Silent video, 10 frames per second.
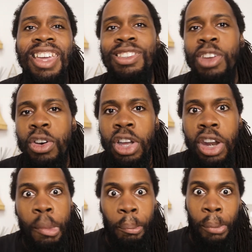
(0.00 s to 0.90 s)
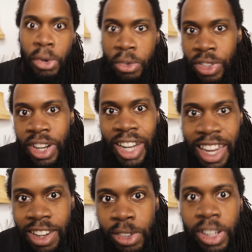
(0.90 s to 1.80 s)
It's not going to move the
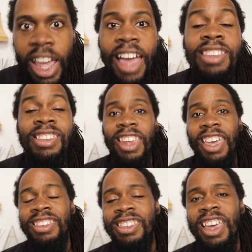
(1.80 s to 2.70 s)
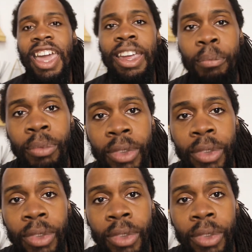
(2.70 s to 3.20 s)
needle, as they say.